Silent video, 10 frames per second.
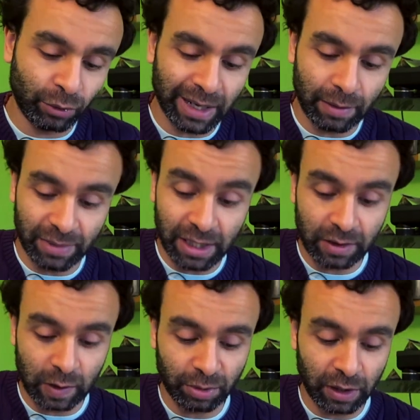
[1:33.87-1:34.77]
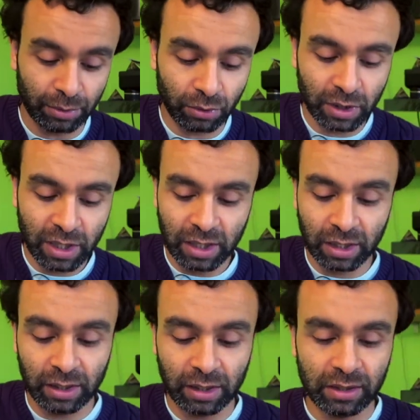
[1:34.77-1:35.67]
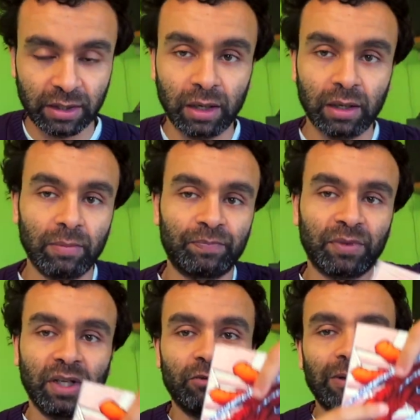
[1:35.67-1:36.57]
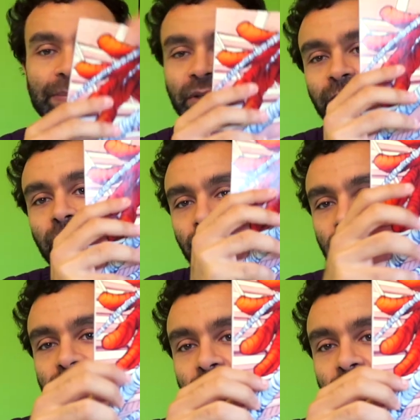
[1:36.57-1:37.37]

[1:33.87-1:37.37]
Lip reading: So what that means is, people, is it wraps around.